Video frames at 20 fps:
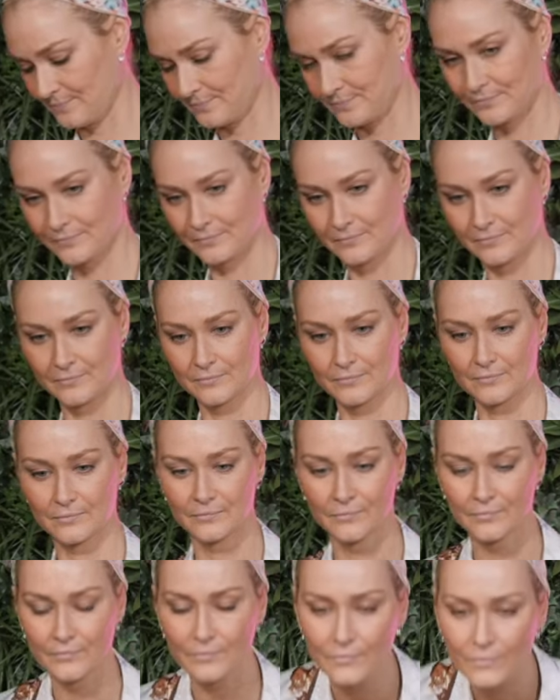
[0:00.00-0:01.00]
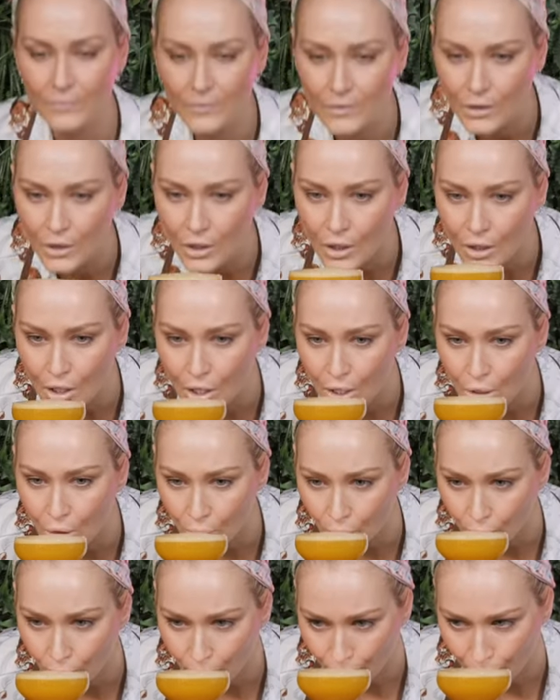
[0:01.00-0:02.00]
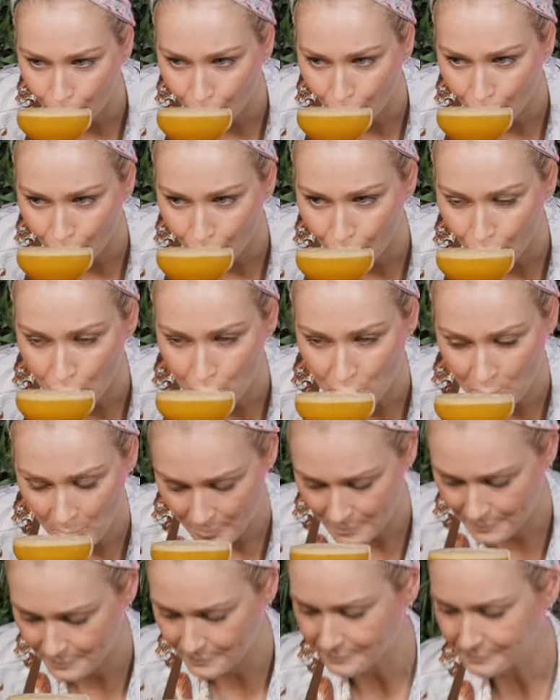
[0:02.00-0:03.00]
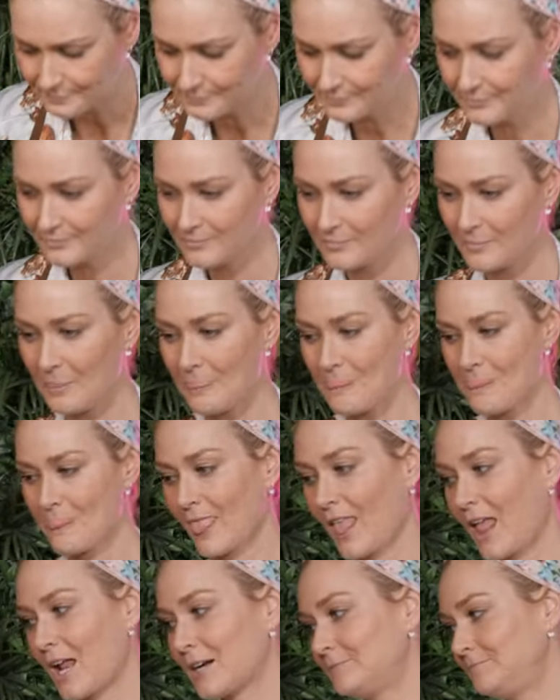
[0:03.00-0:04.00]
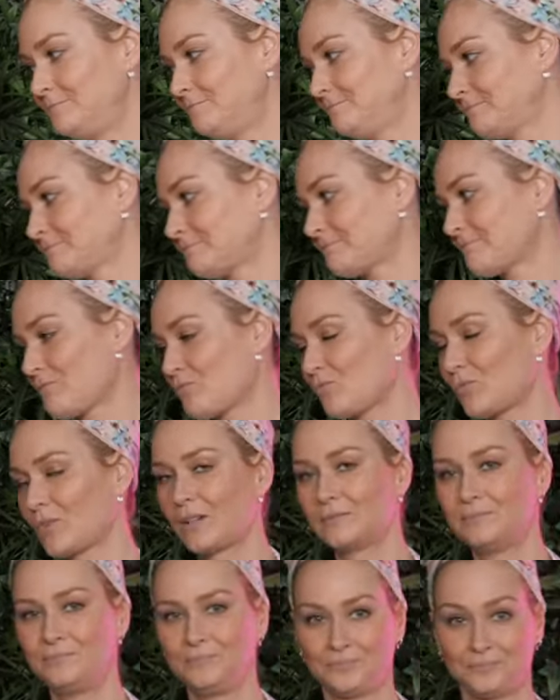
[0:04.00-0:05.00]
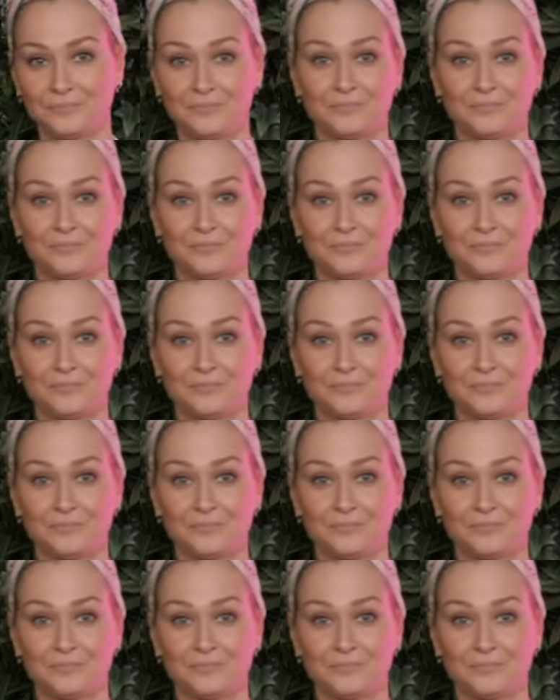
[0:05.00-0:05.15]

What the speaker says: (no one is talking)